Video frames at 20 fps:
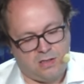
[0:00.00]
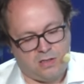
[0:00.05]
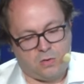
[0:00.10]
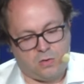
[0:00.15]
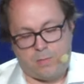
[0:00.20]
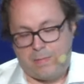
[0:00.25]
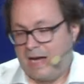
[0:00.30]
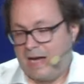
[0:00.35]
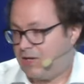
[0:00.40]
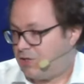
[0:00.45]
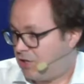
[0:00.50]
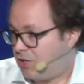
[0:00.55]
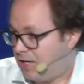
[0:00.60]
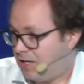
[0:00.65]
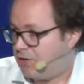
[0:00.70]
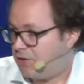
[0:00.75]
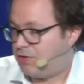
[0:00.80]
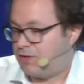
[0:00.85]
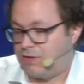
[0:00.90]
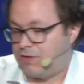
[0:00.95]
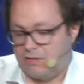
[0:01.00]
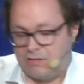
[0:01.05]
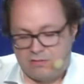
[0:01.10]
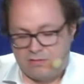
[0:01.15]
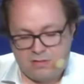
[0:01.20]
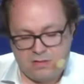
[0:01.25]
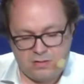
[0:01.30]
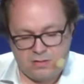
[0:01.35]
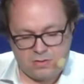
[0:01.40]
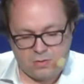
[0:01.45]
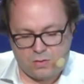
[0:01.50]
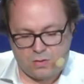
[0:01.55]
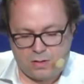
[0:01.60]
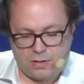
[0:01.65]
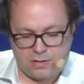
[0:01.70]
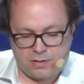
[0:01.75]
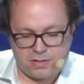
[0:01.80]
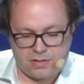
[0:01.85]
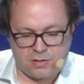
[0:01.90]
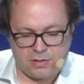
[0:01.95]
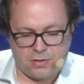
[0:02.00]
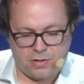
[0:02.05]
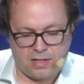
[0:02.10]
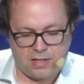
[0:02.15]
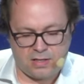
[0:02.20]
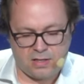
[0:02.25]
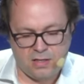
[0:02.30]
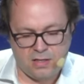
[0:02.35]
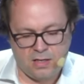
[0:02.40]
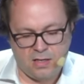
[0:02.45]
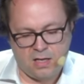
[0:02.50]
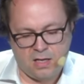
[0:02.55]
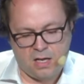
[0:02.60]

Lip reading: you know, imagination to a large degree.